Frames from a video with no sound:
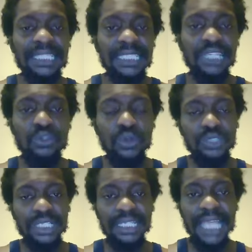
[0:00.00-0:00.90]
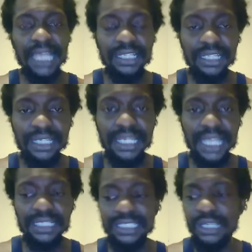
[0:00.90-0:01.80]
say you go to the doctor and your
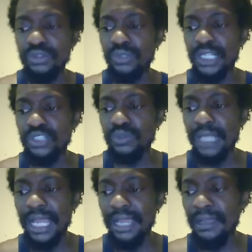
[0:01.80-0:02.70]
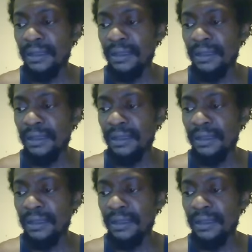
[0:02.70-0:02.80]
doctor tell you that you got,